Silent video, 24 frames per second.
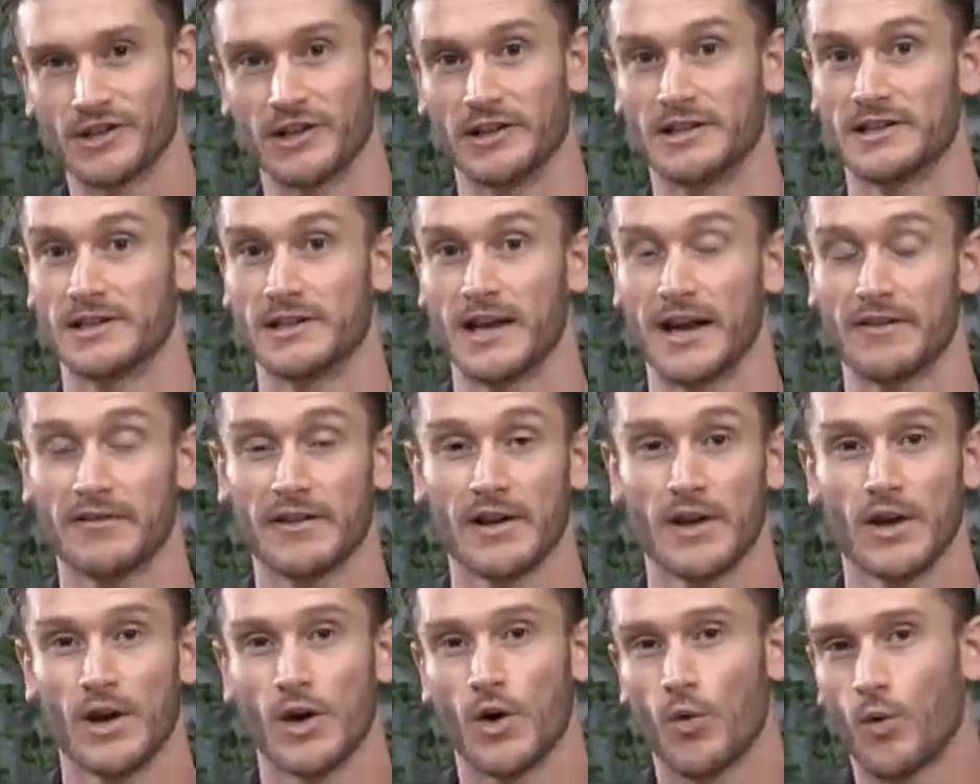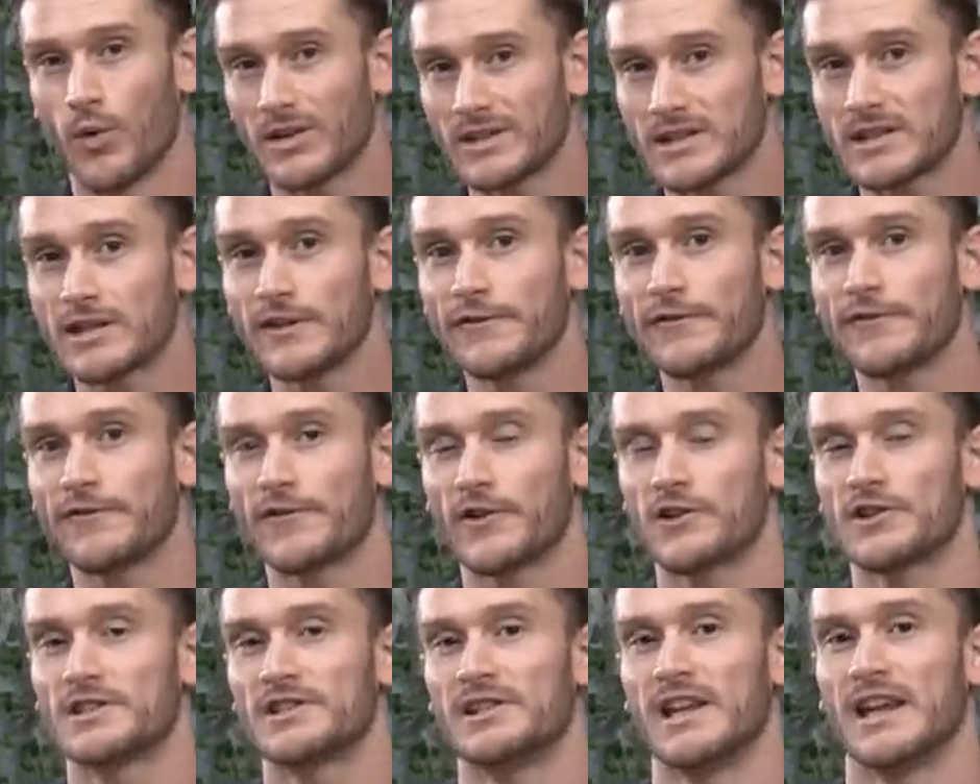good stuff what's the
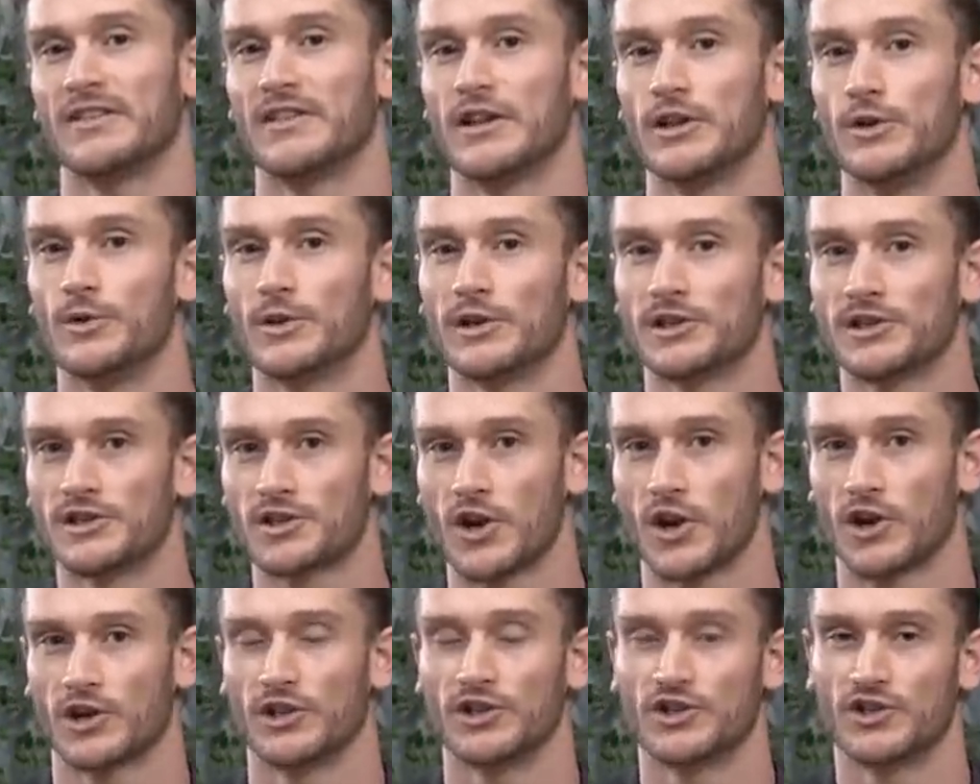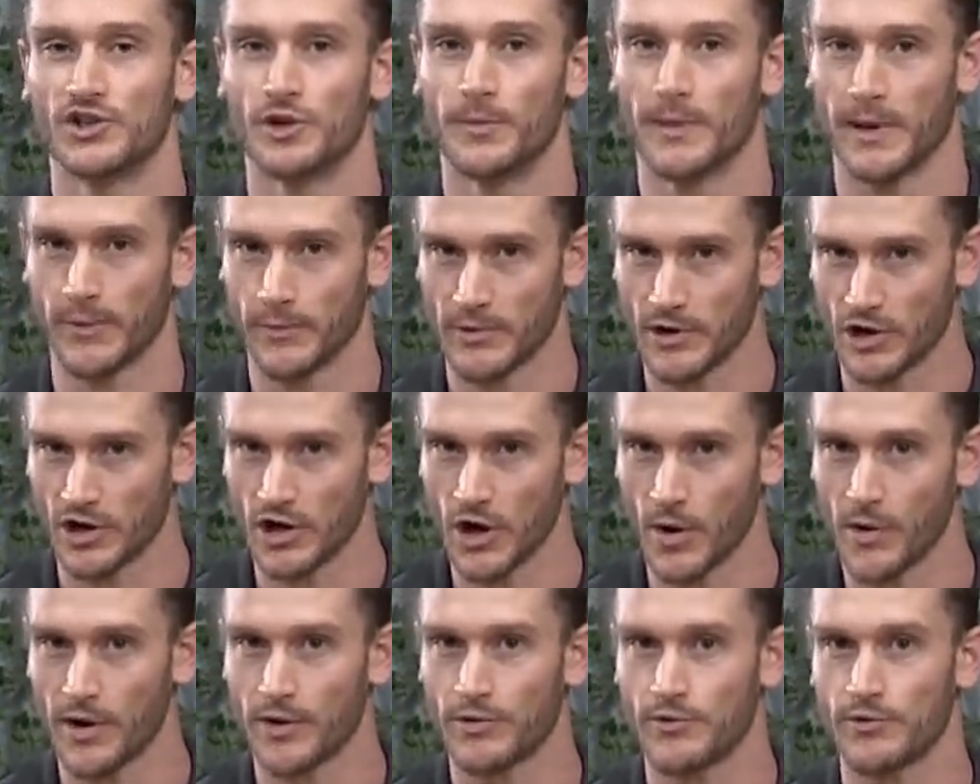first thing that you can start consuming when you're
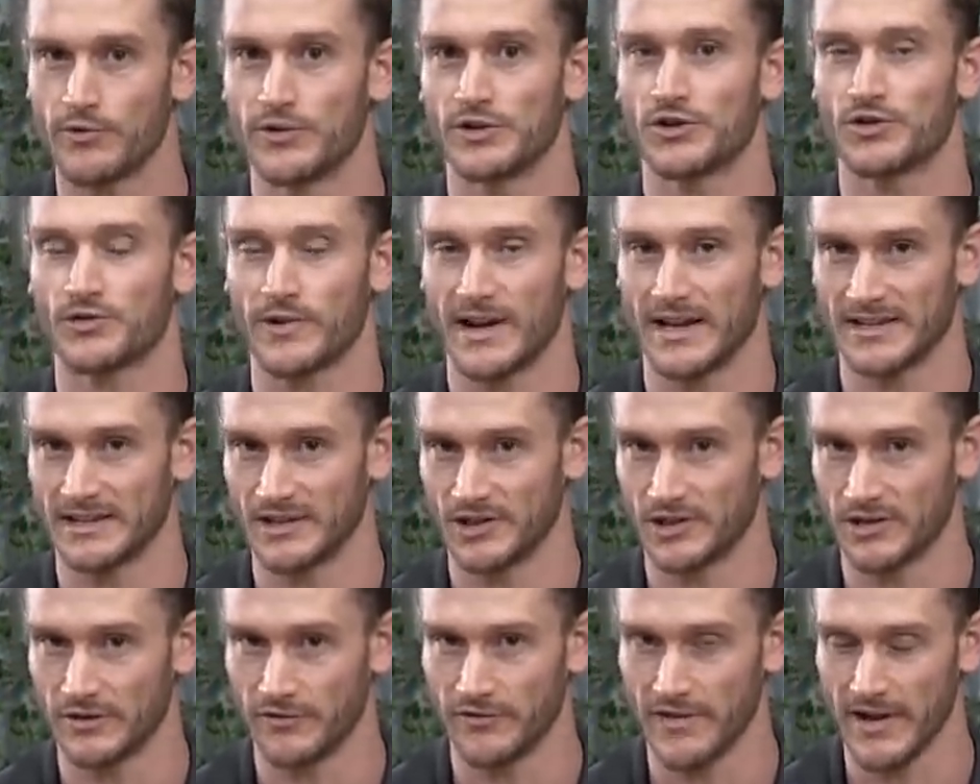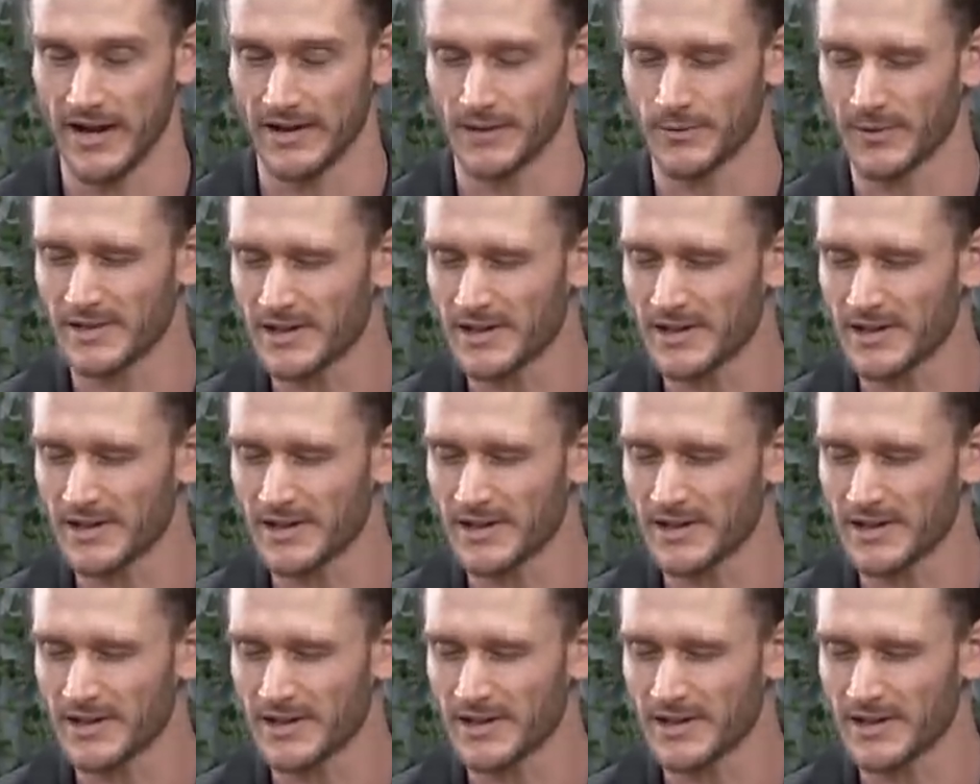going through this transition phase?